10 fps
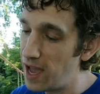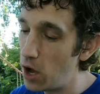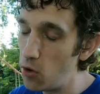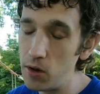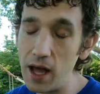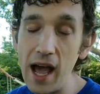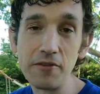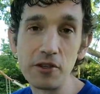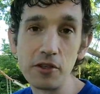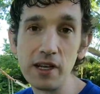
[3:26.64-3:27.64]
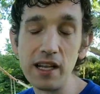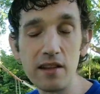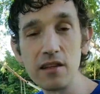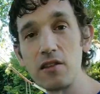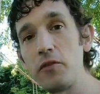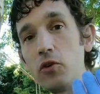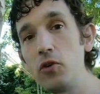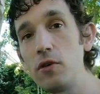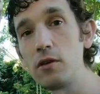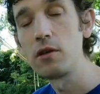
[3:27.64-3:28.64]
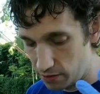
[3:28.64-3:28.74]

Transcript: owl, after it eats its food,